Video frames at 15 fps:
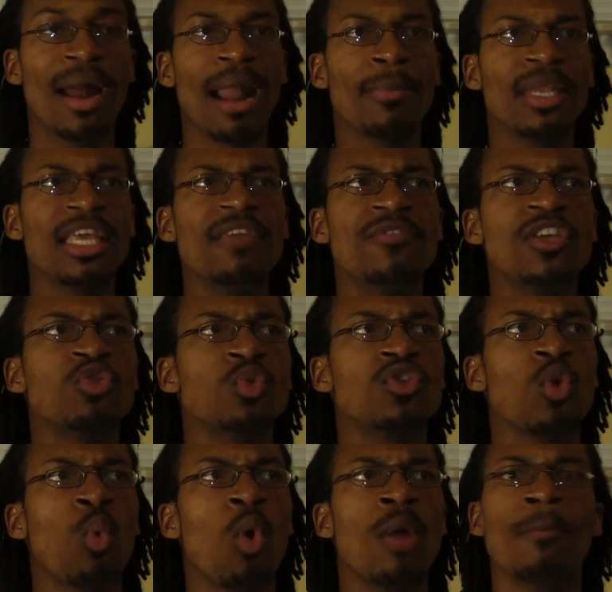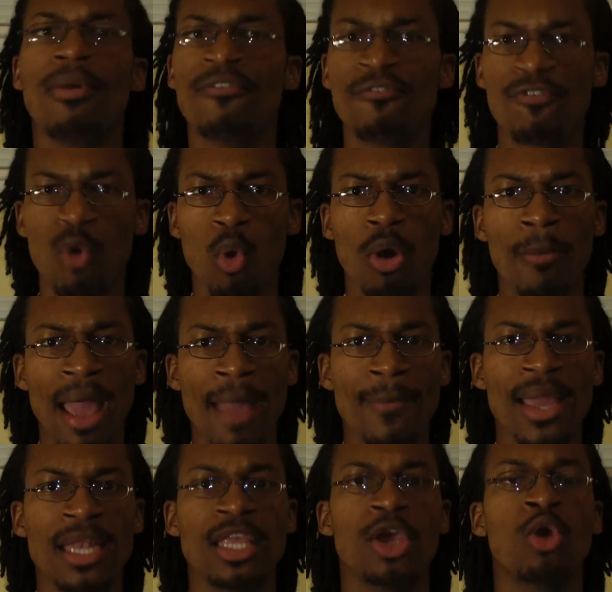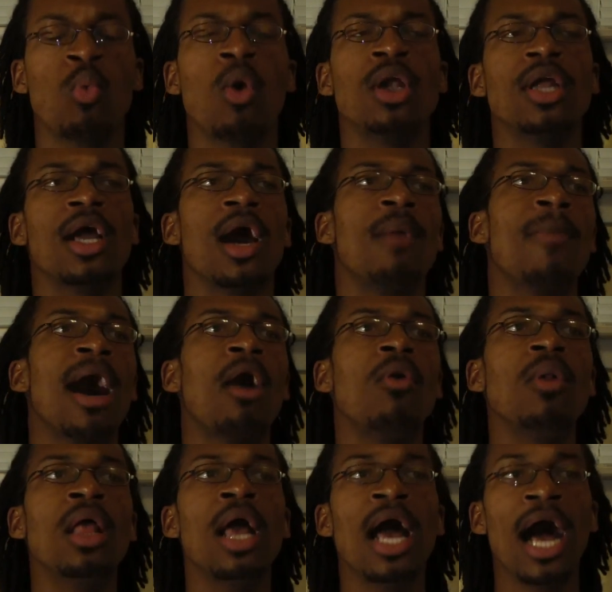But I believe this was the one before Batman Year One to come out.